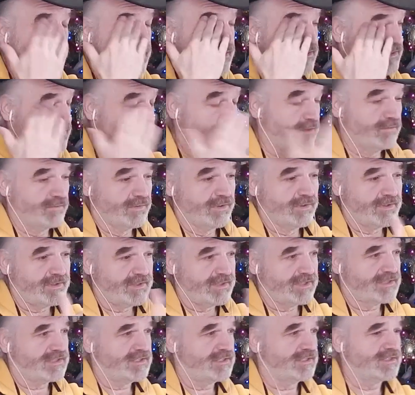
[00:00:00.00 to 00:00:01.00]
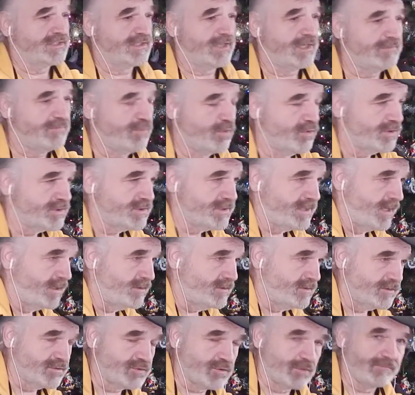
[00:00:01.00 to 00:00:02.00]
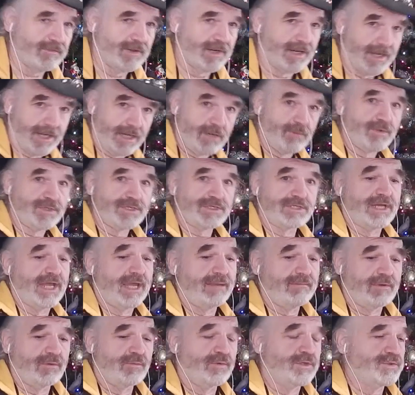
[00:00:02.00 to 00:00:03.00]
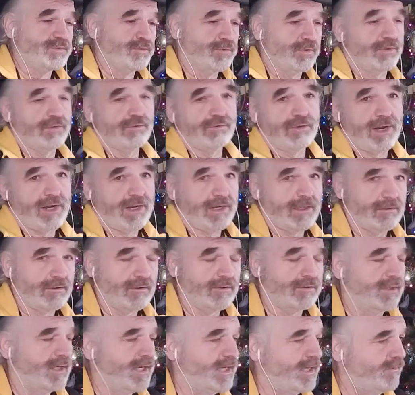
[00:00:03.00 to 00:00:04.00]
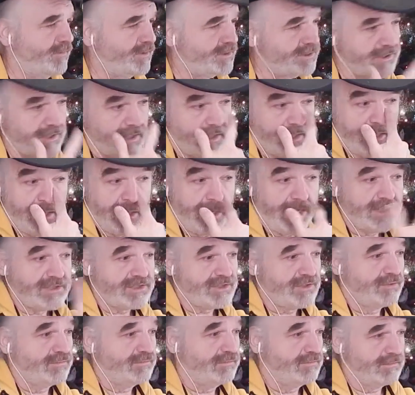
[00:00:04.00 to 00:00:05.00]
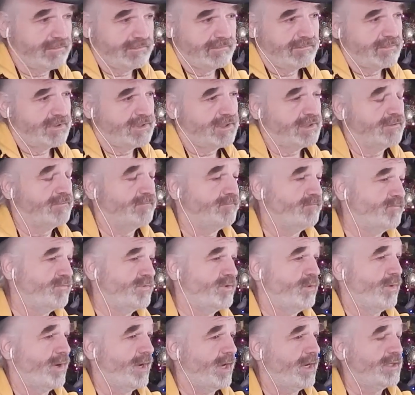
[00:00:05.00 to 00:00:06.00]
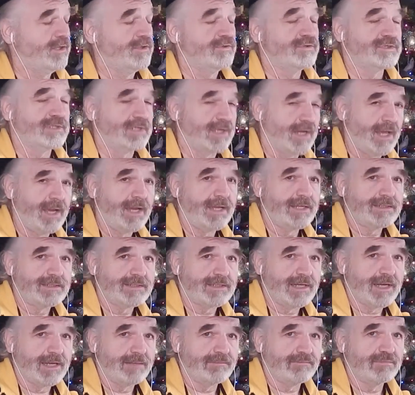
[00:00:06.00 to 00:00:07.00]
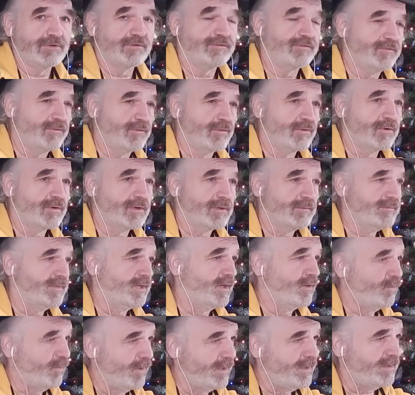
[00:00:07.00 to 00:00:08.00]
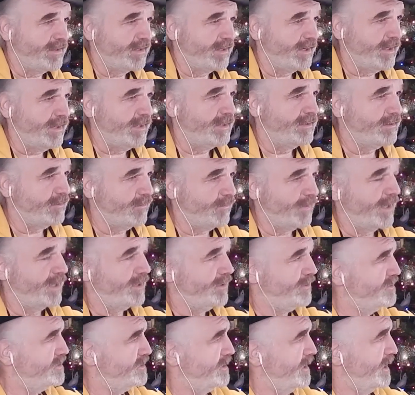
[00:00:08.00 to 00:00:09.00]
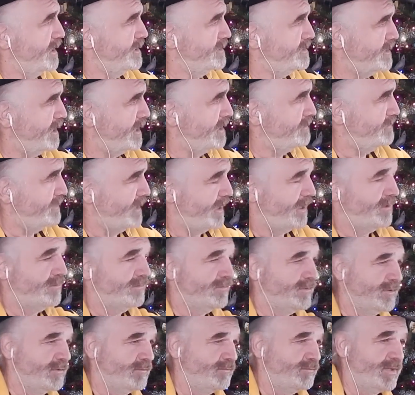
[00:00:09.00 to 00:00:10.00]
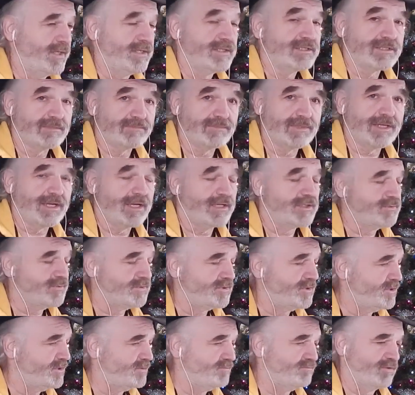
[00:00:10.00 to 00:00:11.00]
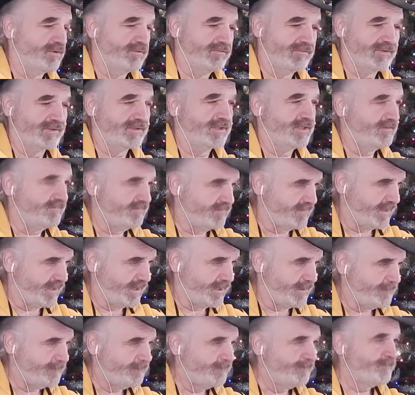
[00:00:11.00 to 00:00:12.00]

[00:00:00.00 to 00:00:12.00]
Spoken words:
So really this all boils down to sort of a language game in which we're creating our own language. And so the way I used line type before meant one thing, and the way I use line type now means something else, which is perfectly fine.